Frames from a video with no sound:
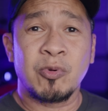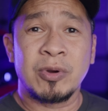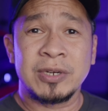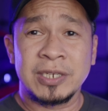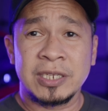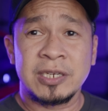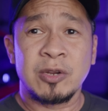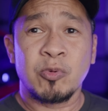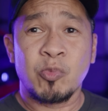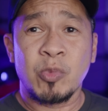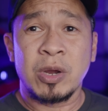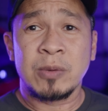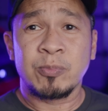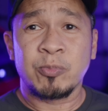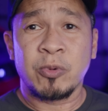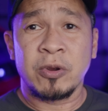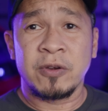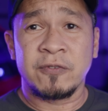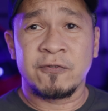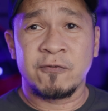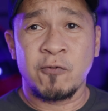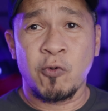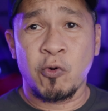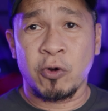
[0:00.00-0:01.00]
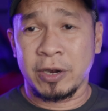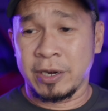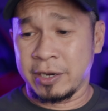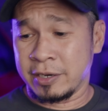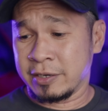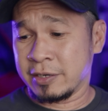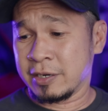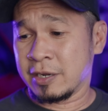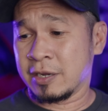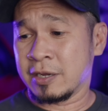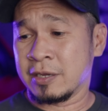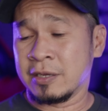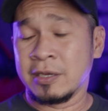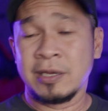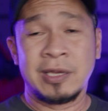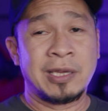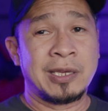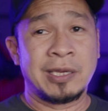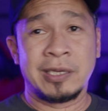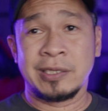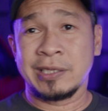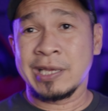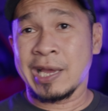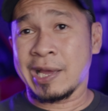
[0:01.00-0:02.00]
wanted a 1.4, and
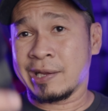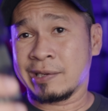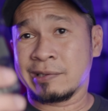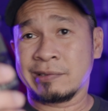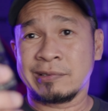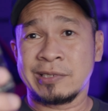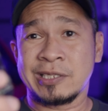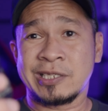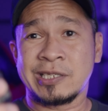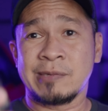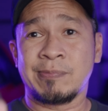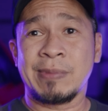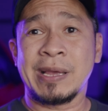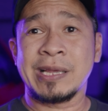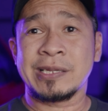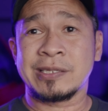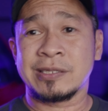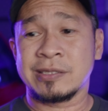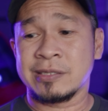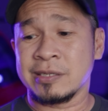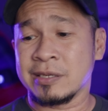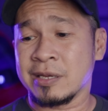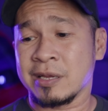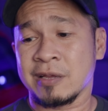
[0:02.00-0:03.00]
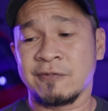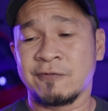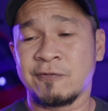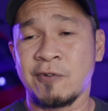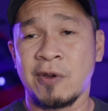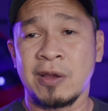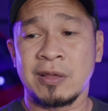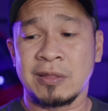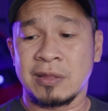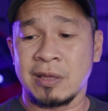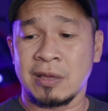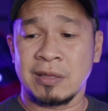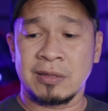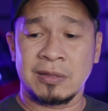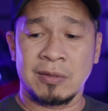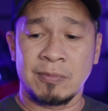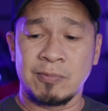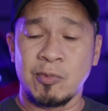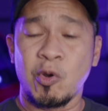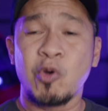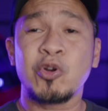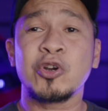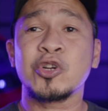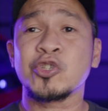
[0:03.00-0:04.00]
it's the best. The
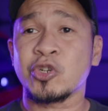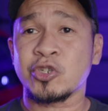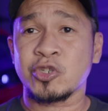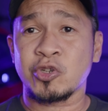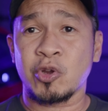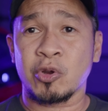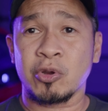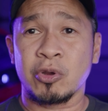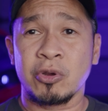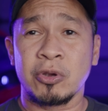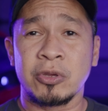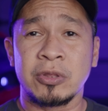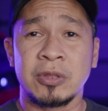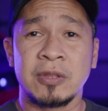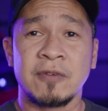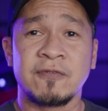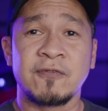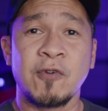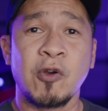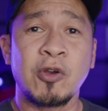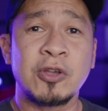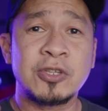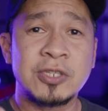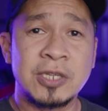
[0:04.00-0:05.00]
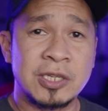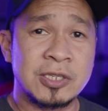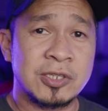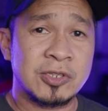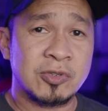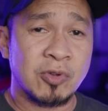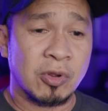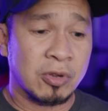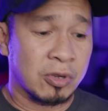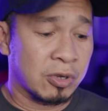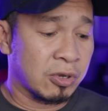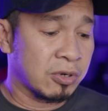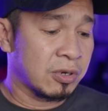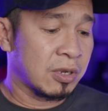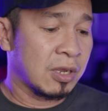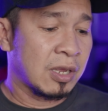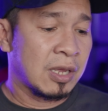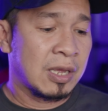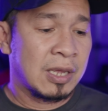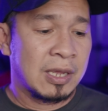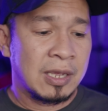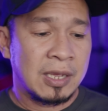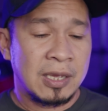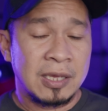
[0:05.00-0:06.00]
motors are so good. The focusing is so good.
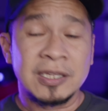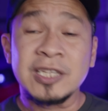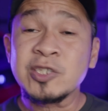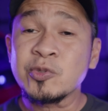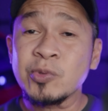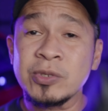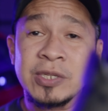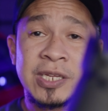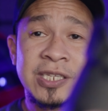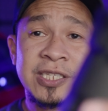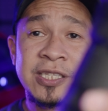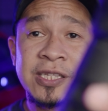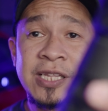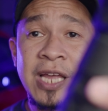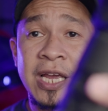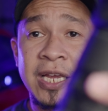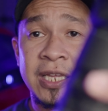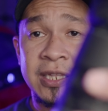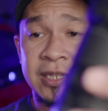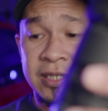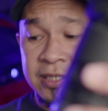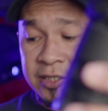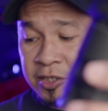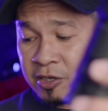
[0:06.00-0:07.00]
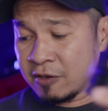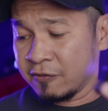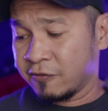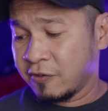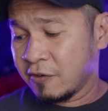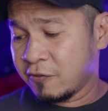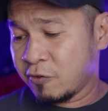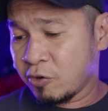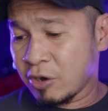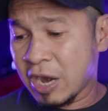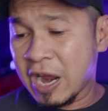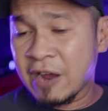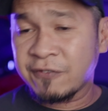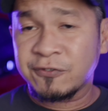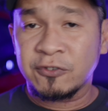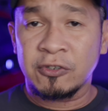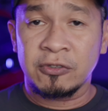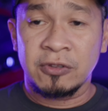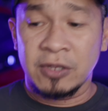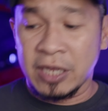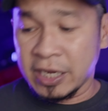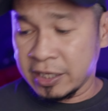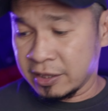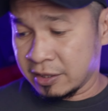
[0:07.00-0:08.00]
This one is light. So if you're
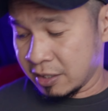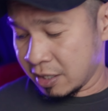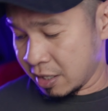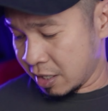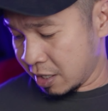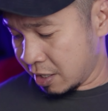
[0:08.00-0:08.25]
after light